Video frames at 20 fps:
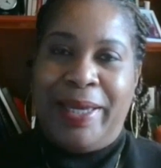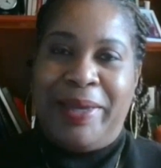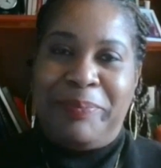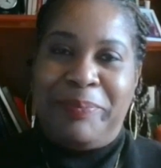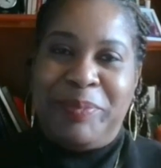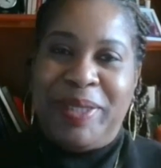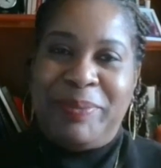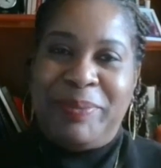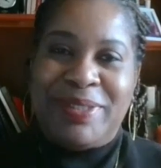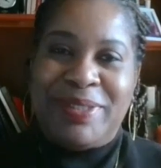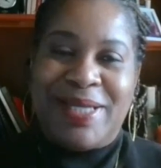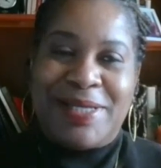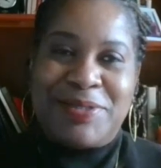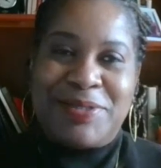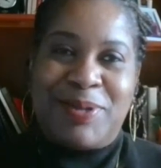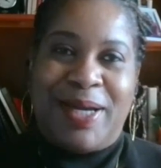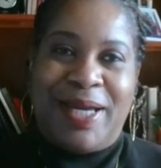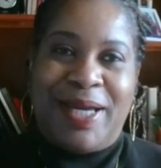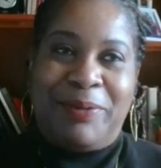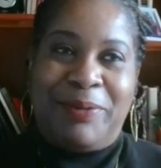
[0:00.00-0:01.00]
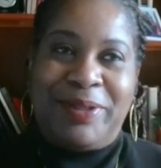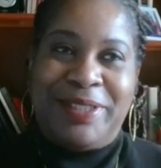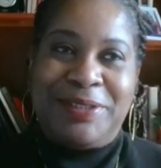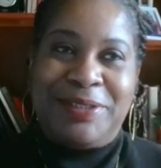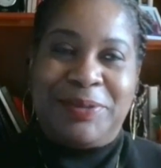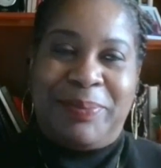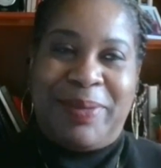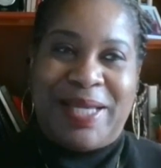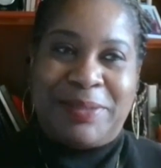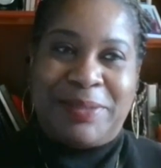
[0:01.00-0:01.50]
and maybe that's why I went
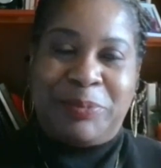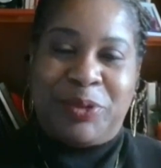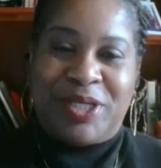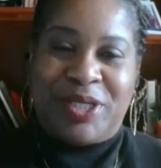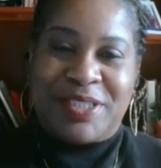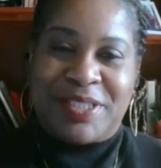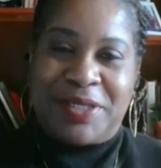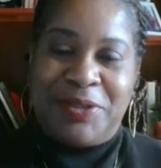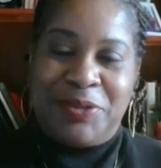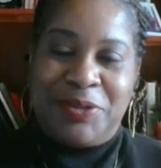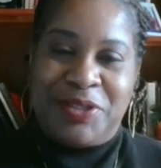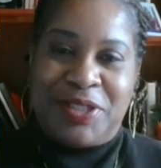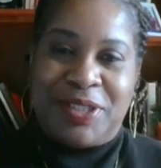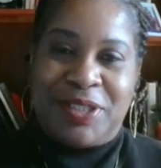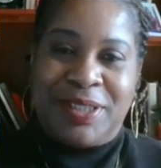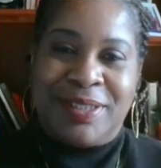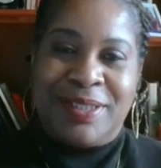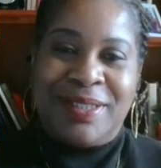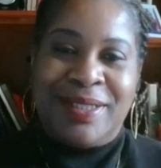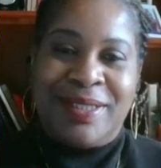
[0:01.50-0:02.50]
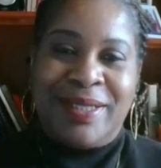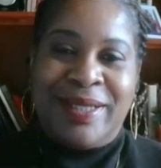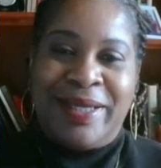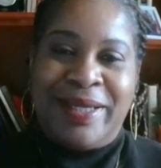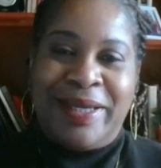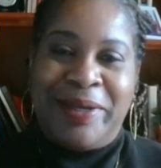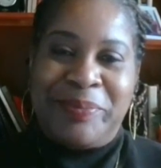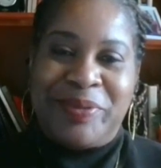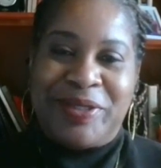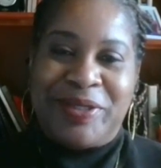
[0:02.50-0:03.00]
into patent prosecution
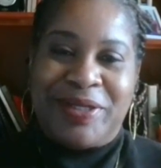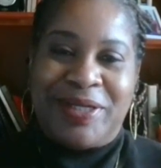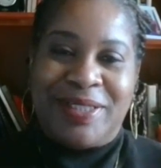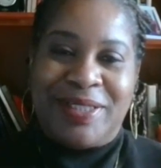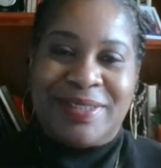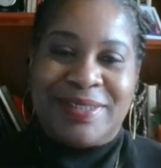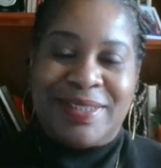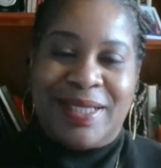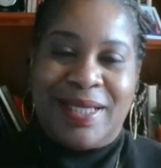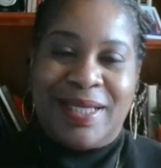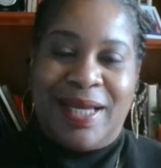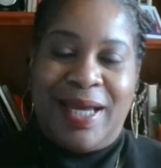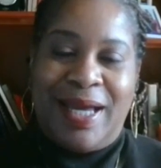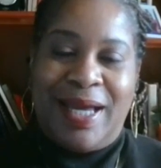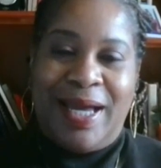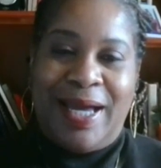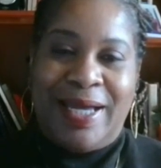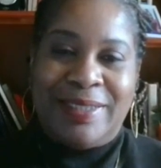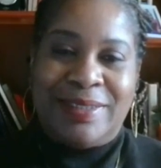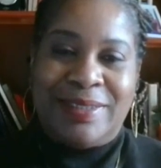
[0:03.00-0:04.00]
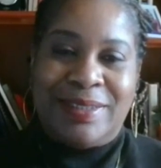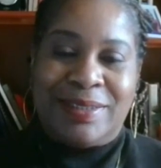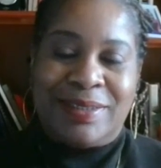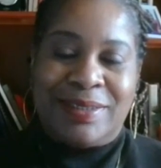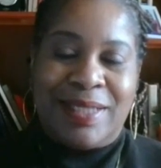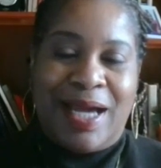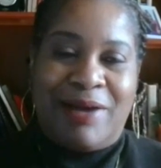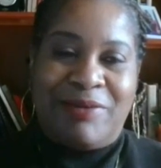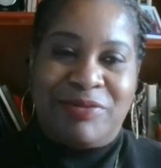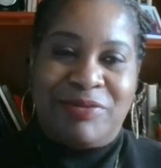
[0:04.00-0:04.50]
because I
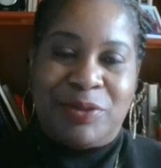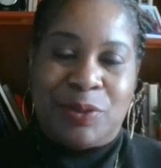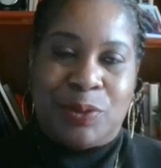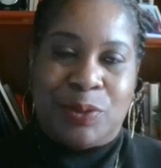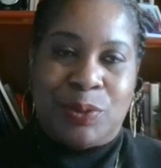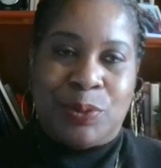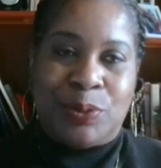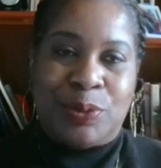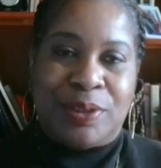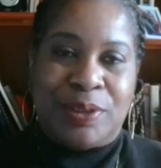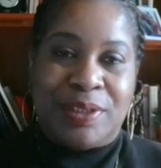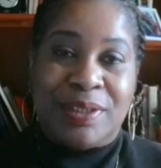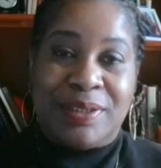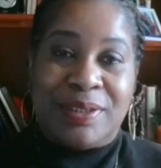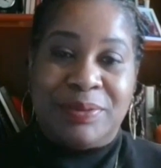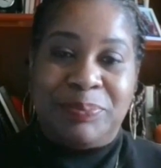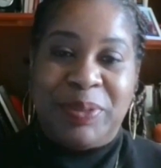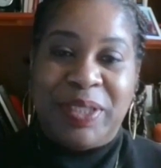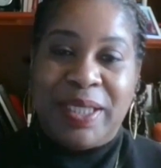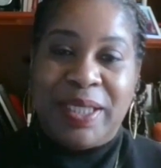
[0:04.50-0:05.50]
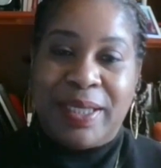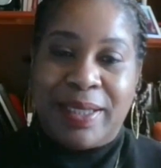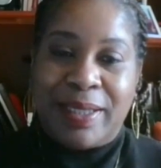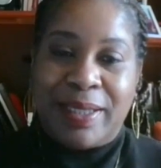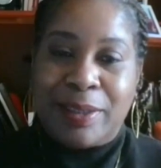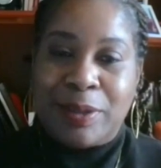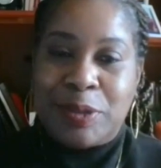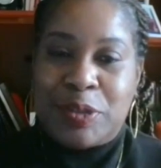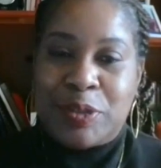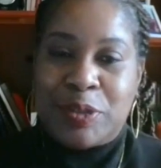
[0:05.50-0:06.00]
didn't have to speak
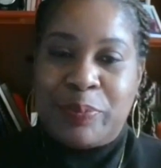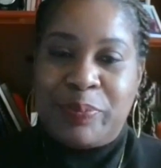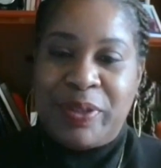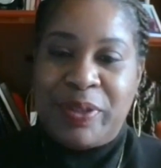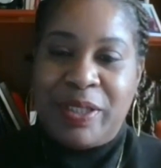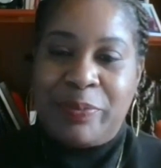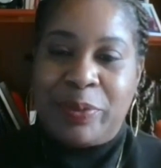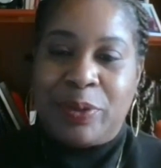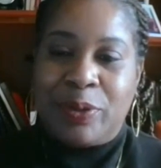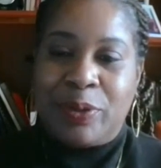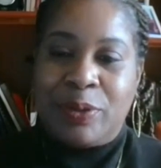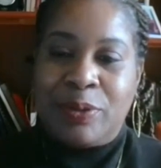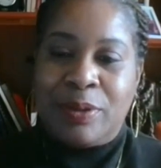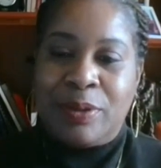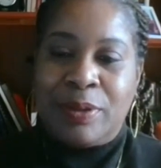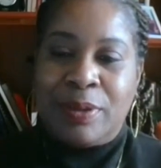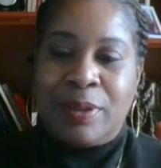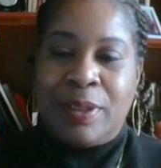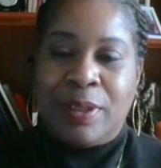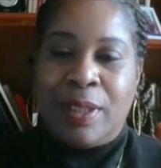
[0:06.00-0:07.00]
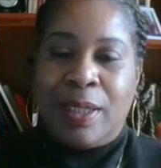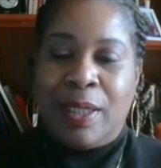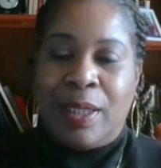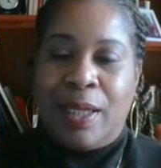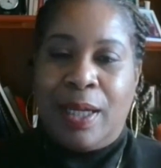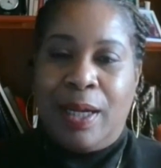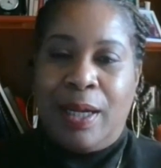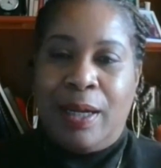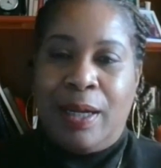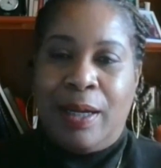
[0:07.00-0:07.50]
to people.
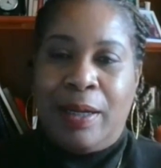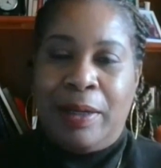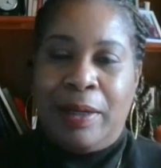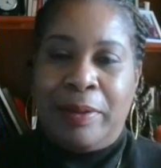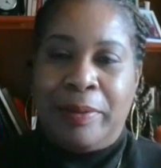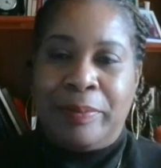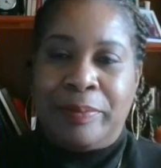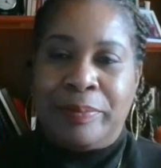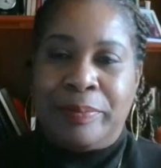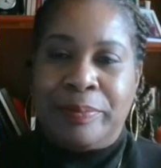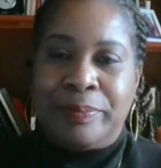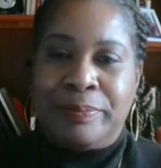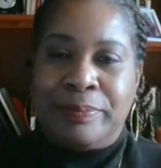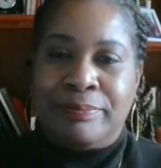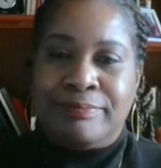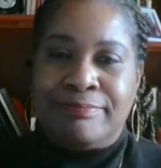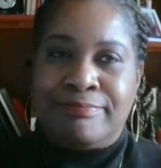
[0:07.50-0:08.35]
Um,